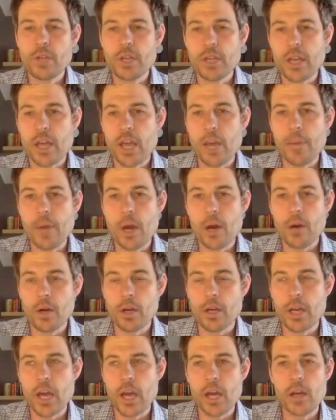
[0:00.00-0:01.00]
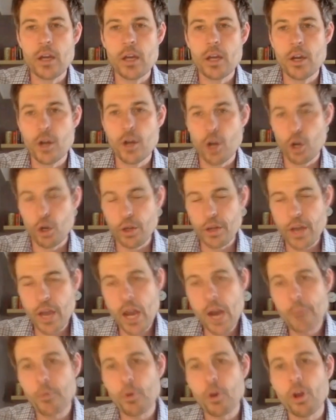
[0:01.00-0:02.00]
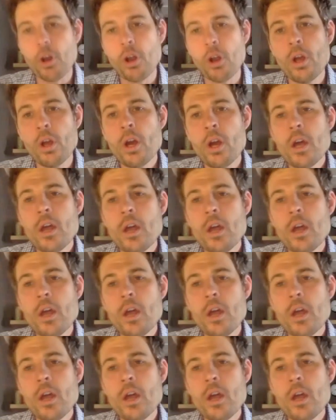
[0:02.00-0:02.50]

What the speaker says: that came out again in early April